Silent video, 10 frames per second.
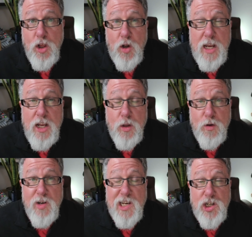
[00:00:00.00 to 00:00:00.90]
looking at the
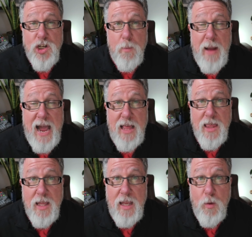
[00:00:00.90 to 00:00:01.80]
traditional
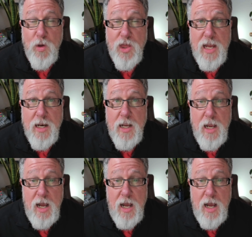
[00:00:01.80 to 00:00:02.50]
path within,